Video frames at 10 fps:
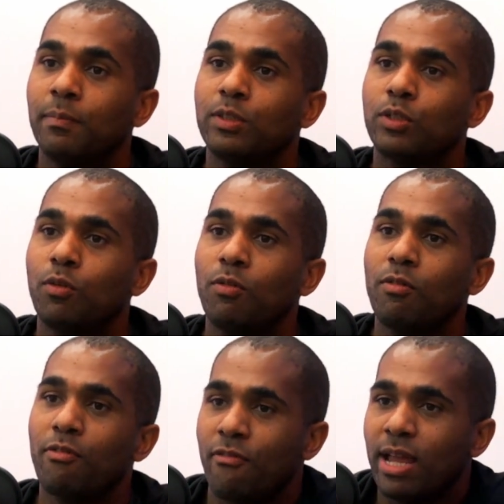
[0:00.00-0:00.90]
So
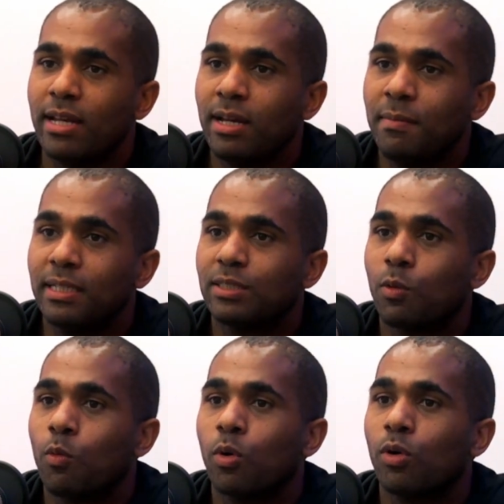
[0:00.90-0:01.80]
Fandom is the
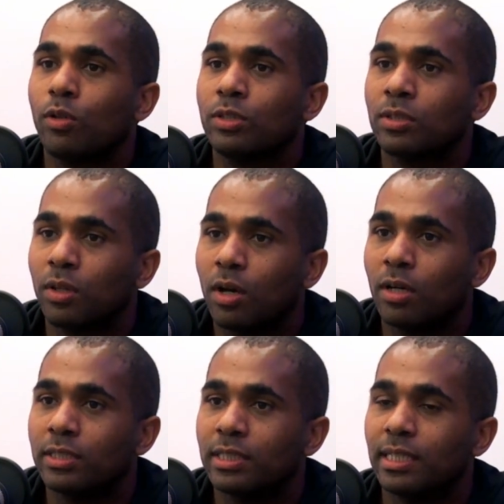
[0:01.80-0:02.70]
world's
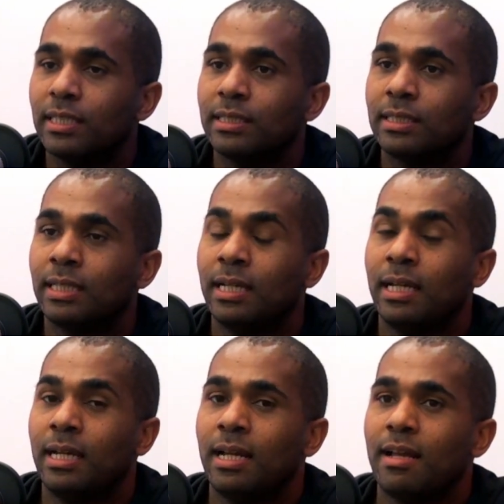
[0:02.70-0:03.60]
largest
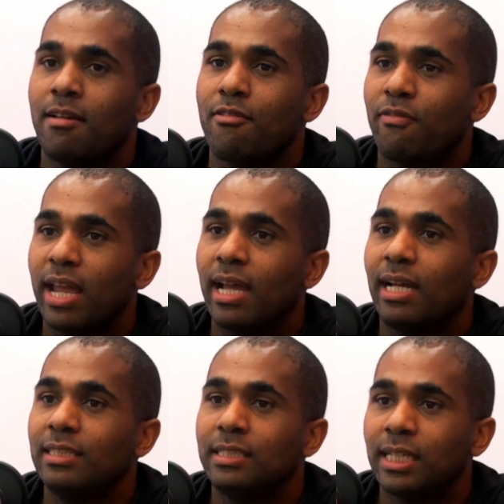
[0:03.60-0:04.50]

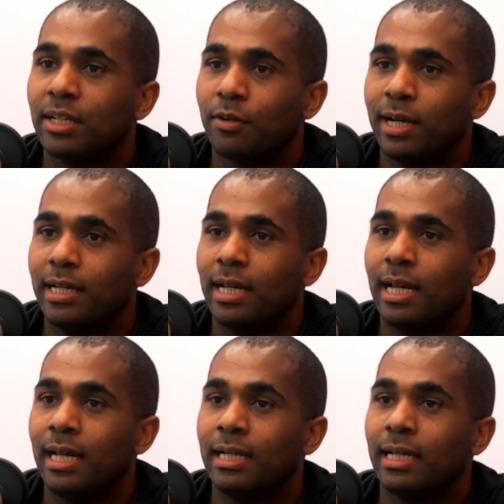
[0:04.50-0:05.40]

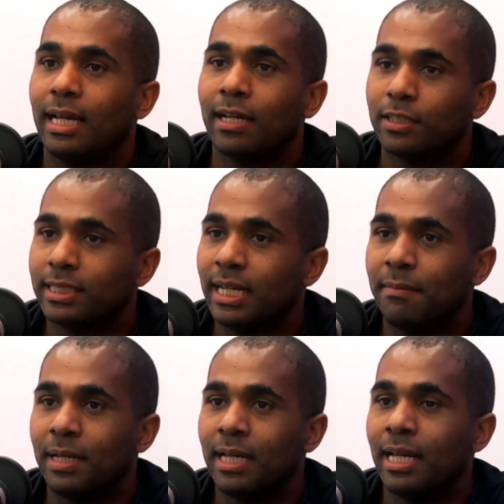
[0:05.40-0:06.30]
fan-generated
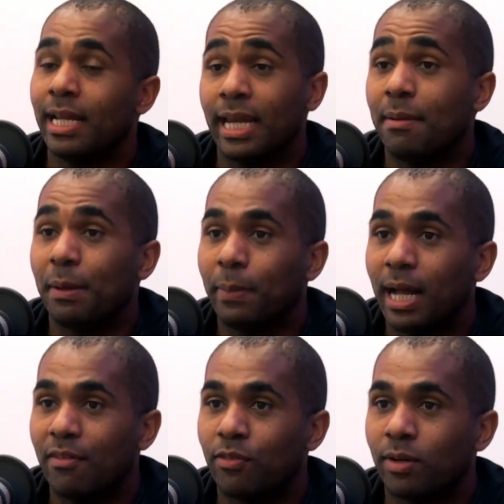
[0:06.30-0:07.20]
entertainment and gaming
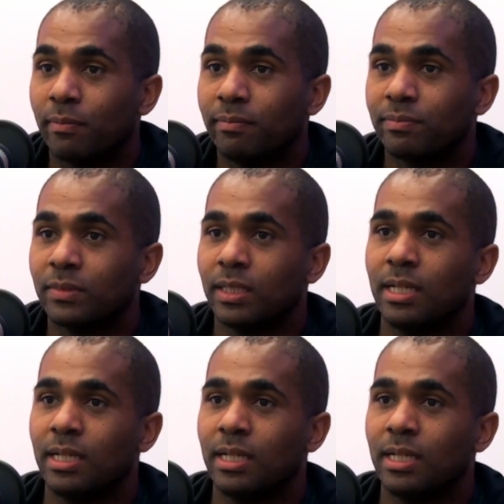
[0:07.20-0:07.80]
platform. Mm-hmm.